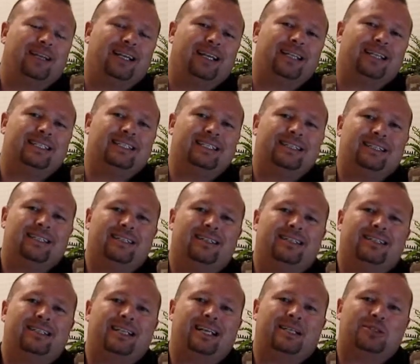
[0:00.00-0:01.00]
And
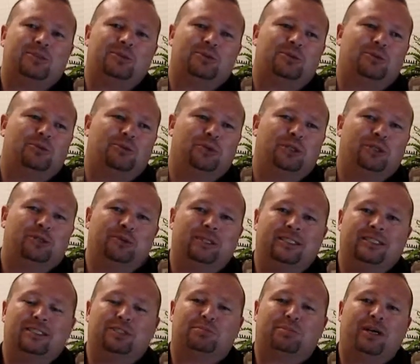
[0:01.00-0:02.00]
that's one of the
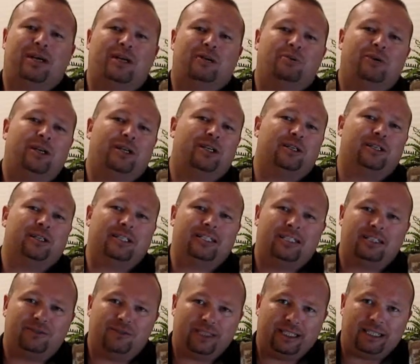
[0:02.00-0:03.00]
reasons probably why you're looking at
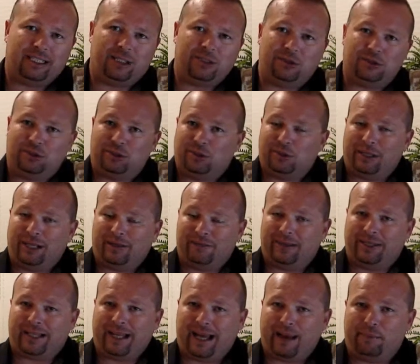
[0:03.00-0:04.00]
this video, is you don't have
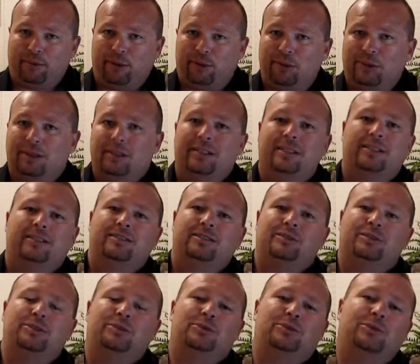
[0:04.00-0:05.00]
the capital
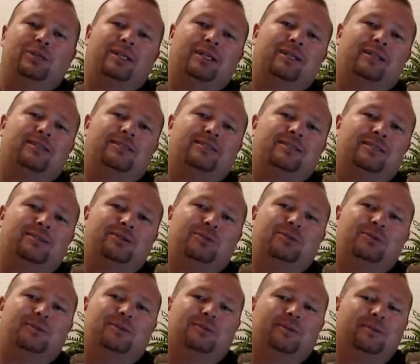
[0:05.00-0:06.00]
to
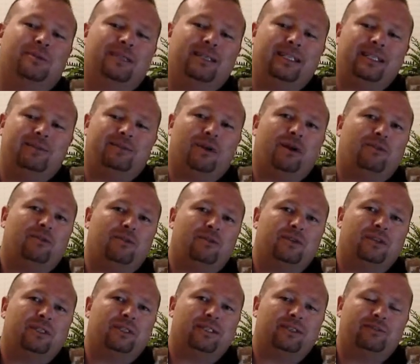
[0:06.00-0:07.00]
live off of
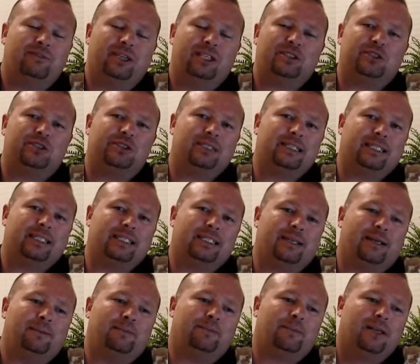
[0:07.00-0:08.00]
an investor's
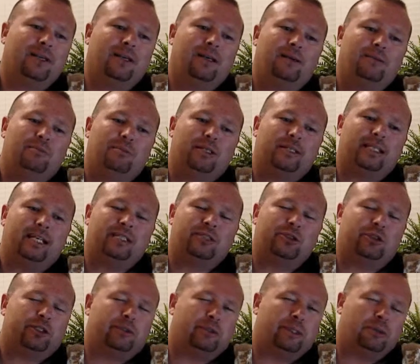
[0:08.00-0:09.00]
income. But that's
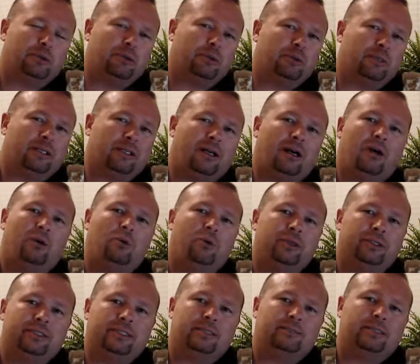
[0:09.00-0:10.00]
ultimately where we're all
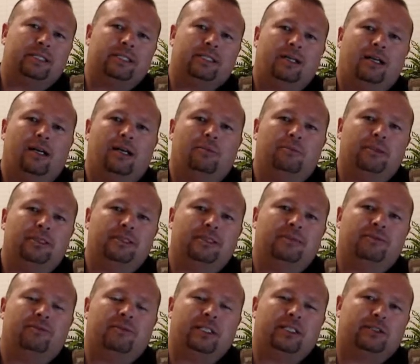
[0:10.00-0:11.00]
wanting to become, is
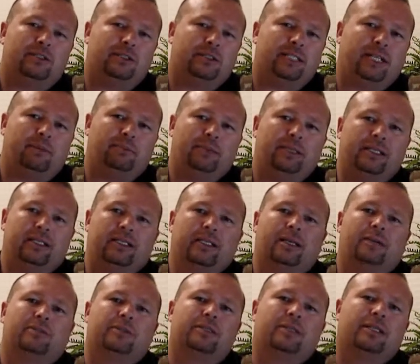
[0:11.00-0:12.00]
investor type
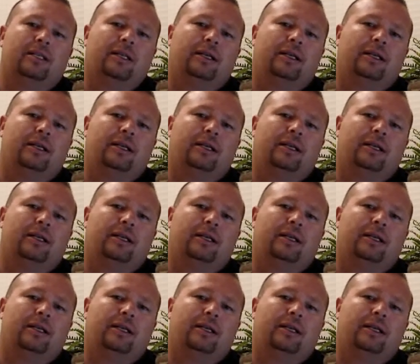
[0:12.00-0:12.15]
incomes.